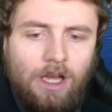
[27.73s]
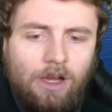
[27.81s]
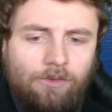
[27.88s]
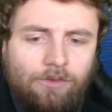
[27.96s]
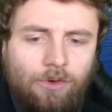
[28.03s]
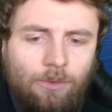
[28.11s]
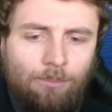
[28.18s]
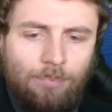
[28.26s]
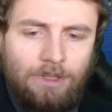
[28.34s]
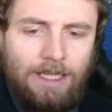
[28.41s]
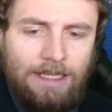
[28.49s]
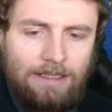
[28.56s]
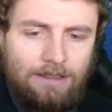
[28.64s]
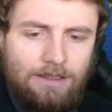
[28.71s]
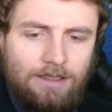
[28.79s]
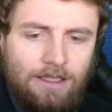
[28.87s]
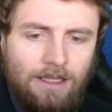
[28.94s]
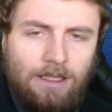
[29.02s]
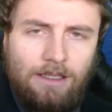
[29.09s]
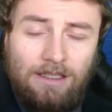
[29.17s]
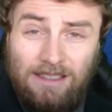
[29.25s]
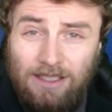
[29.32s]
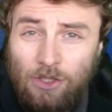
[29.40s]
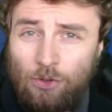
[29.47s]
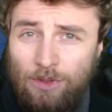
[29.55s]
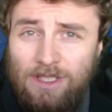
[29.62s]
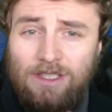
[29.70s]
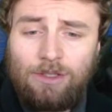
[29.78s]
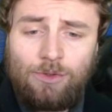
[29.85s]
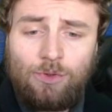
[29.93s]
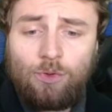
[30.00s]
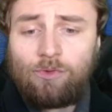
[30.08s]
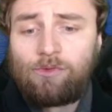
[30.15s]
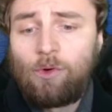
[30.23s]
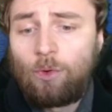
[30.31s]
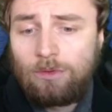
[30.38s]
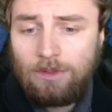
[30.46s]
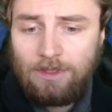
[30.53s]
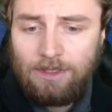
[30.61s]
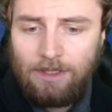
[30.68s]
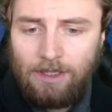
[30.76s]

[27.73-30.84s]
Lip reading: from planes is decreased twofold.